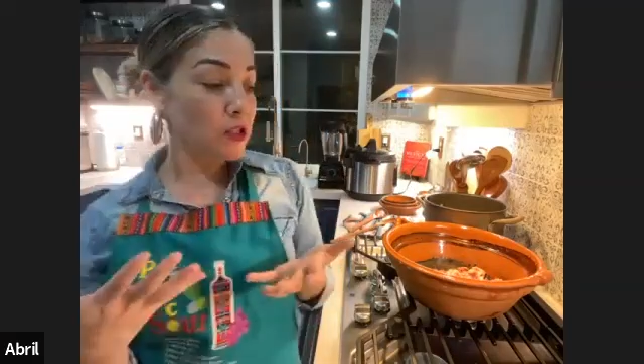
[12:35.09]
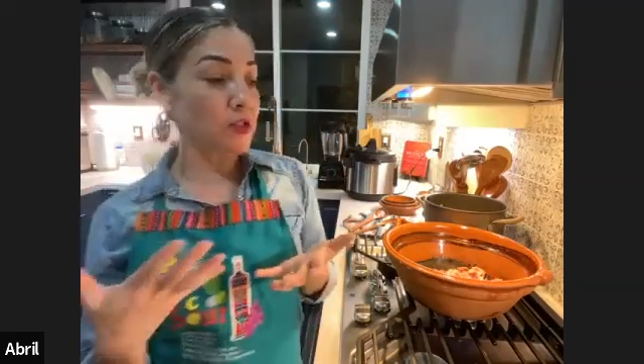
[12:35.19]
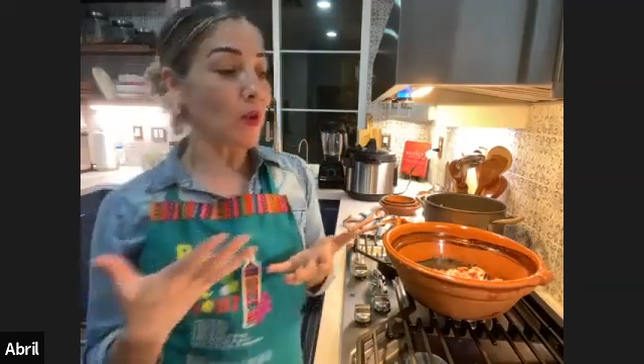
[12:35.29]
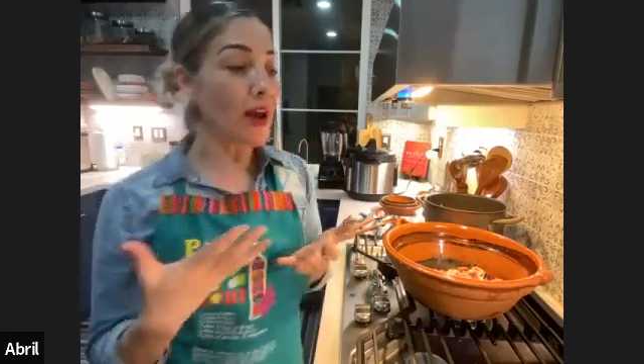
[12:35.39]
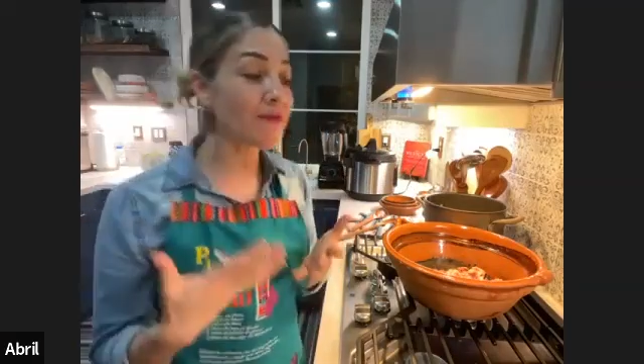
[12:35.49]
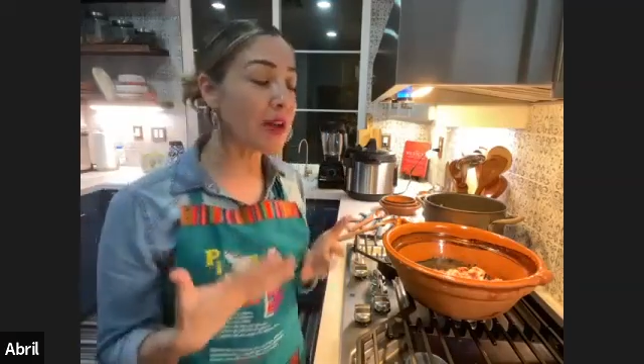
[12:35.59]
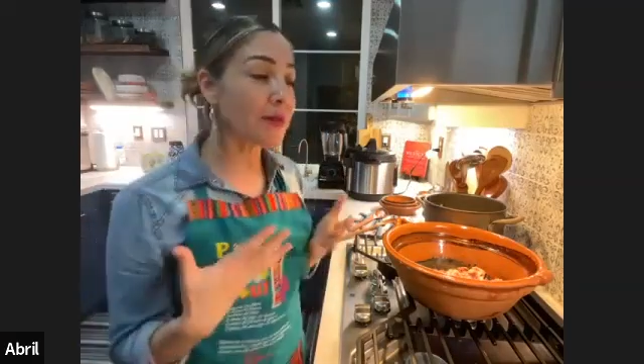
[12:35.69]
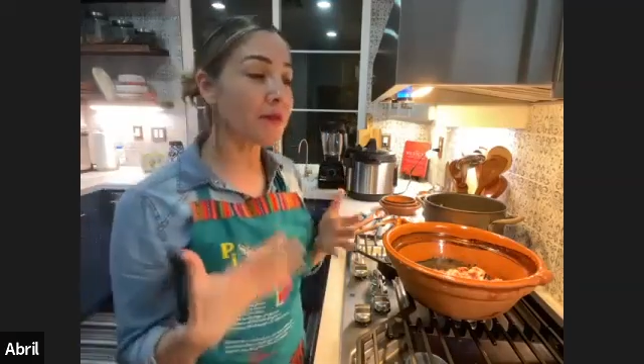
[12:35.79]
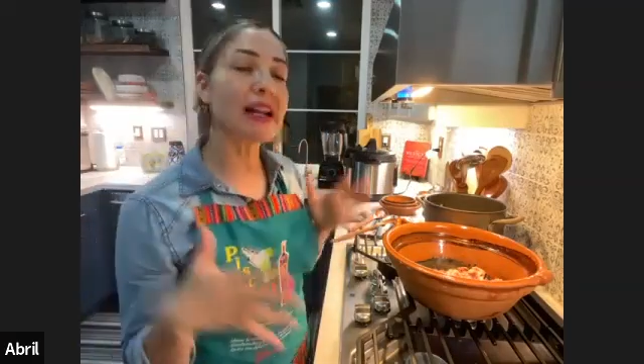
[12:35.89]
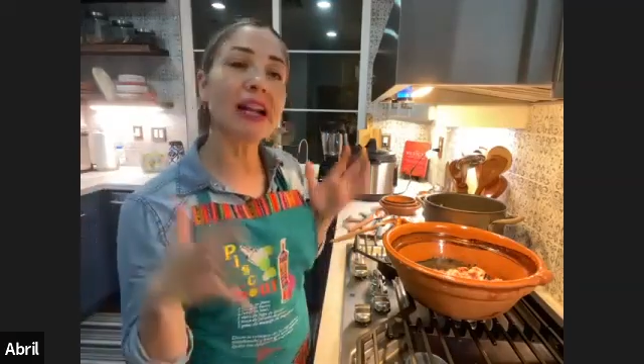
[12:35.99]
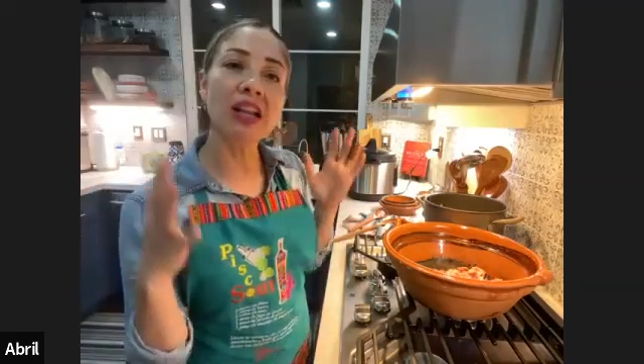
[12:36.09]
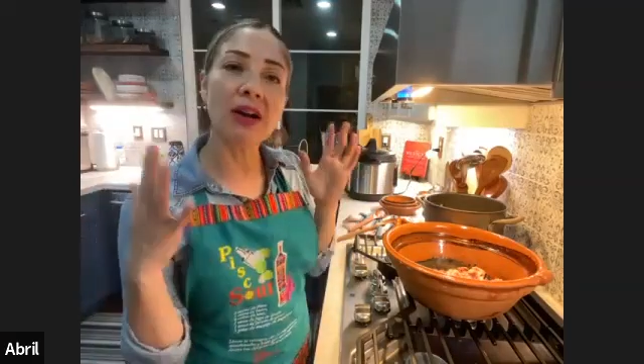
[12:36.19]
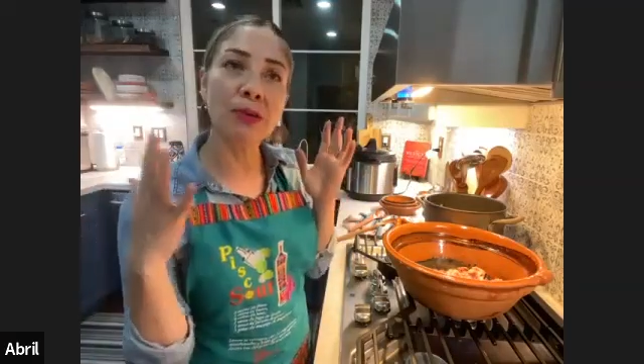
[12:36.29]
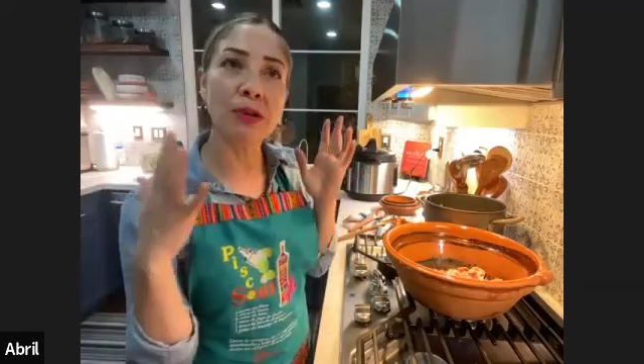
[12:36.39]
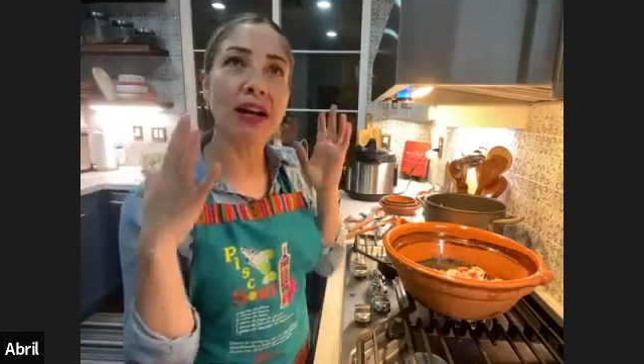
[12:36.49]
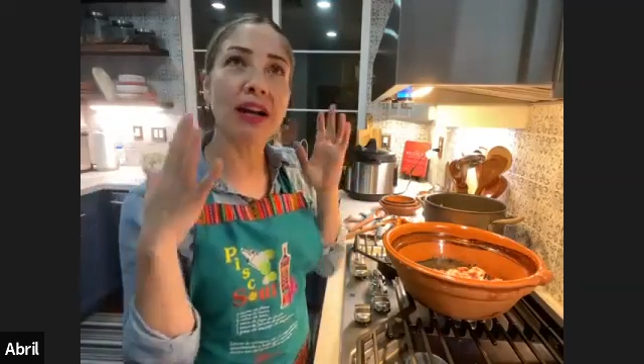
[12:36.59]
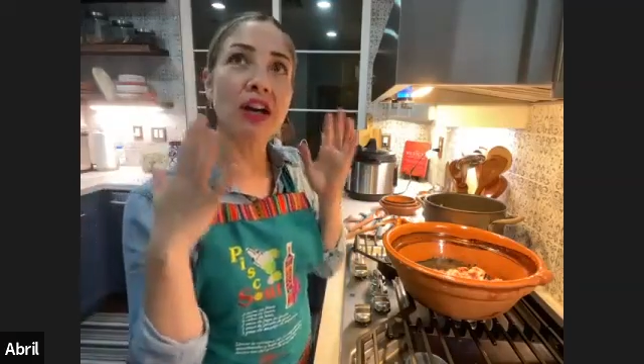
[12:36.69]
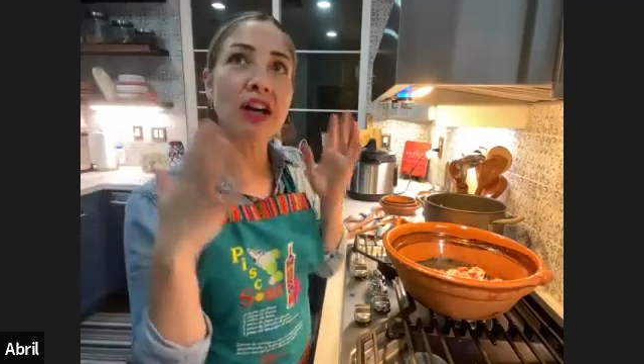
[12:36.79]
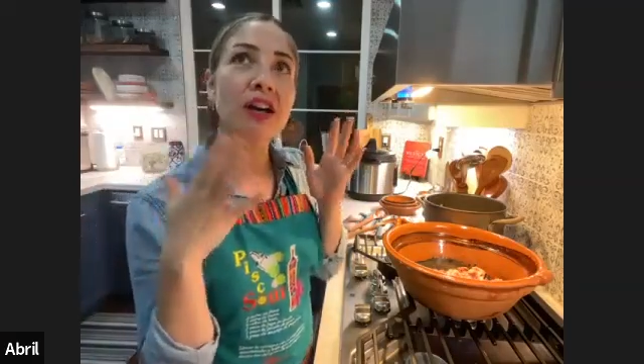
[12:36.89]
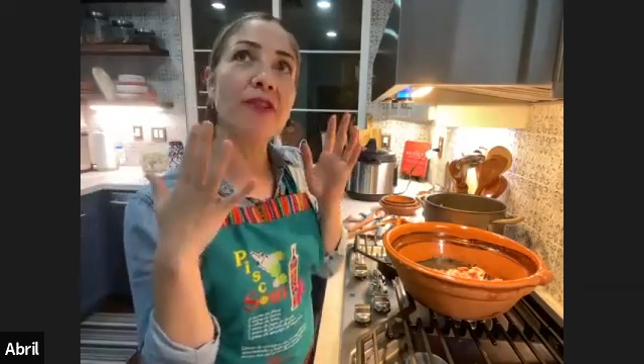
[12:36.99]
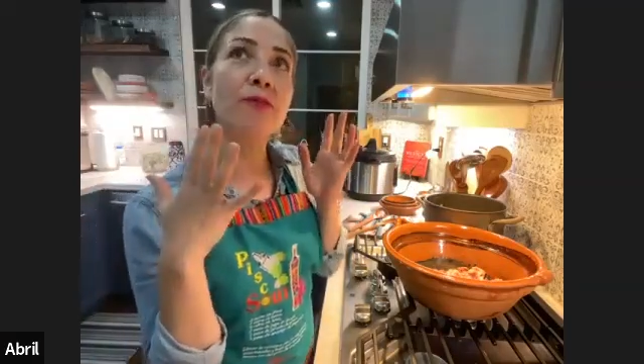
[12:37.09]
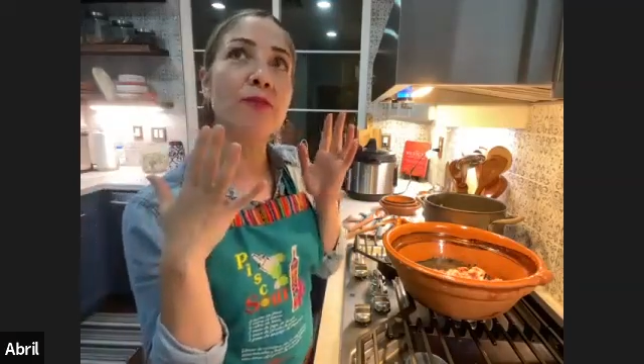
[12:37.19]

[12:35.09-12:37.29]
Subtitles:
So I've put a lot of